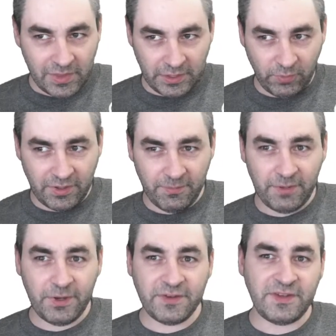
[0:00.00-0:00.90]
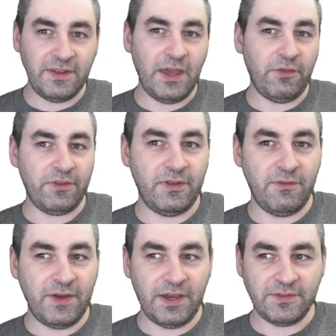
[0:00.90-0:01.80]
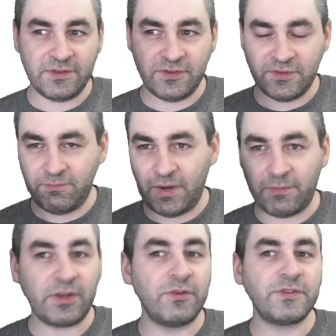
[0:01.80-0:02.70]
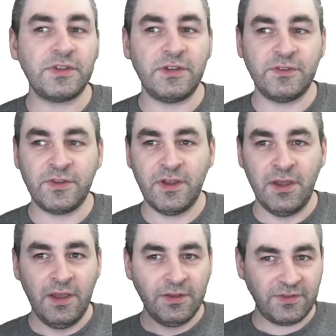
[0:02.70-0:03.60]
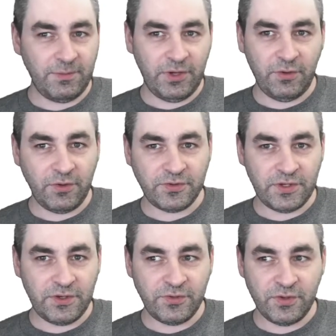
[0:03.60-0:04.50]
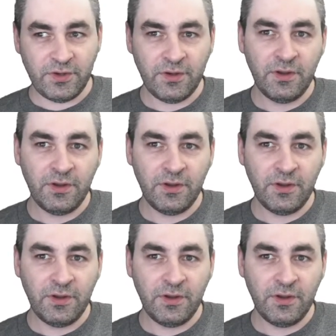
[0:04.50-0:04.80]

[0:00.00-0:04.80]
You want them to be able to see the health the device, such as memory usage, CPU usage.